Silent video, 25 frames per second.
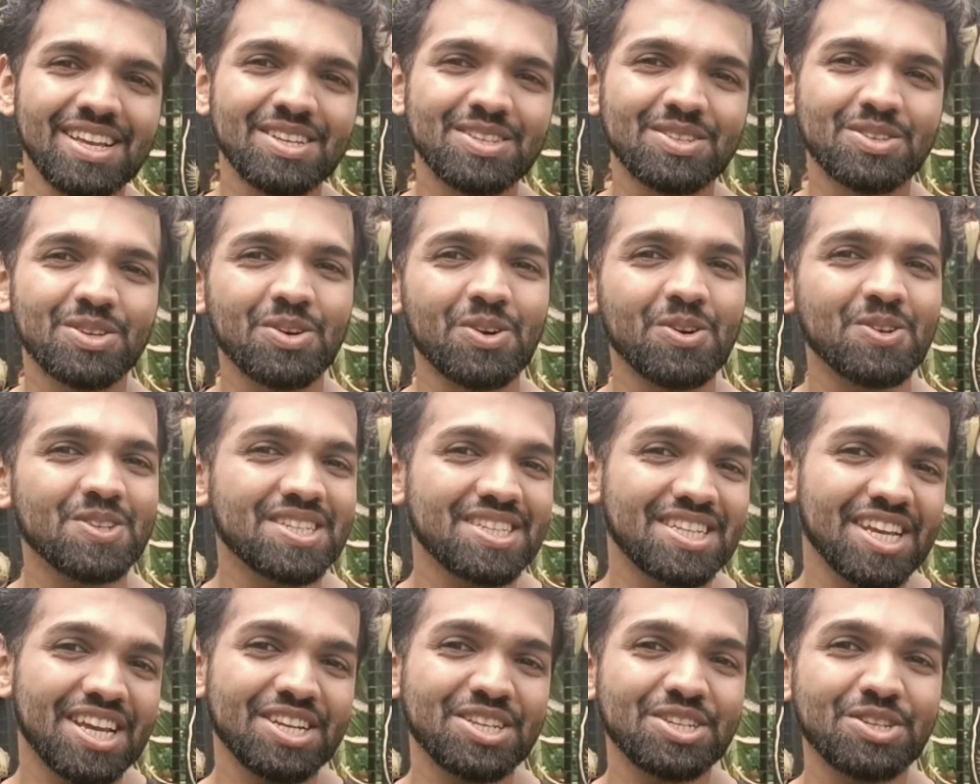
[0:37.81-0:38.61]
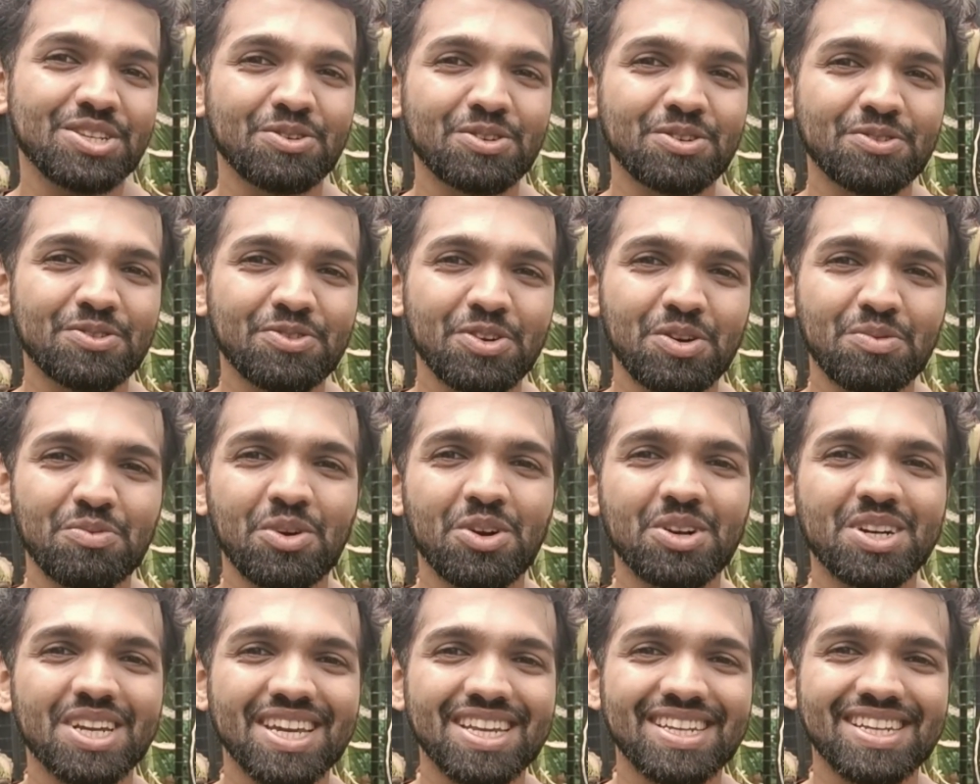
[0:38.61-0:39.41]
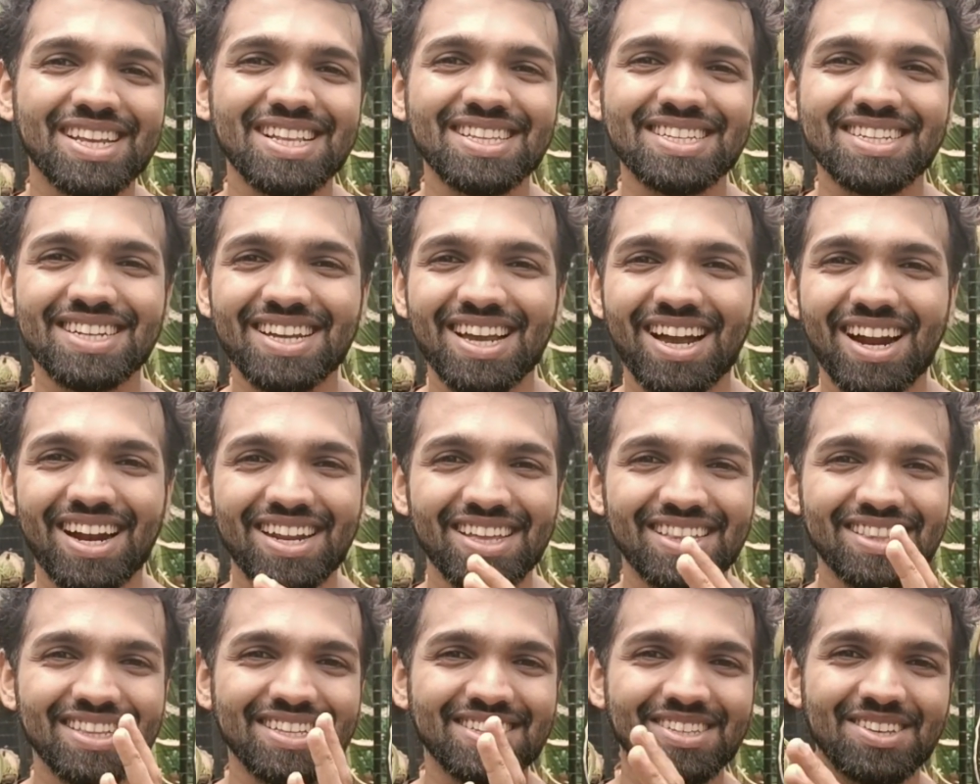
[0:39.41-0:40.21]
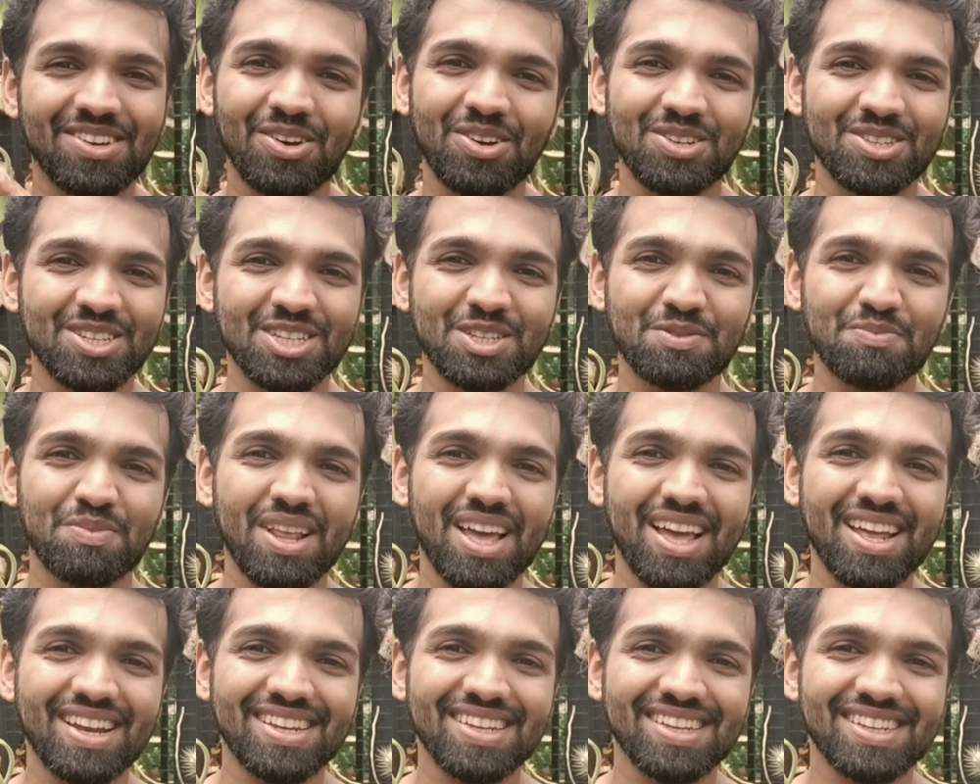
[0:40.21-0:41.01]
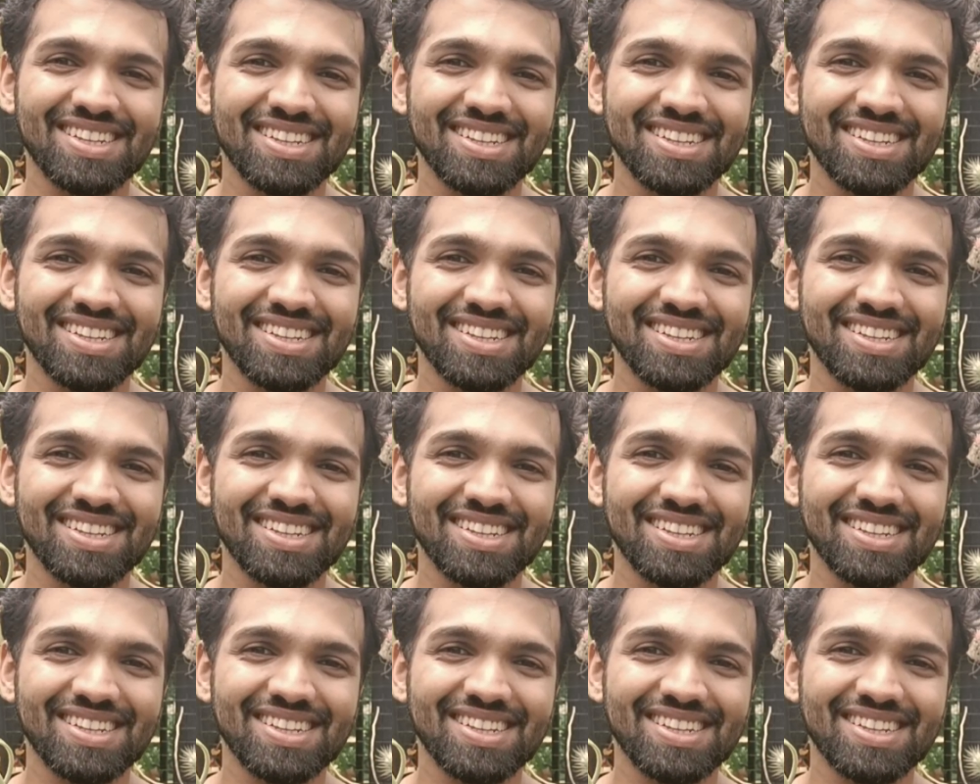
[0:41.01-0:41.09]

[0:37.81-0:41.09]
So stay tuned for more details regarding this gorgeous plant.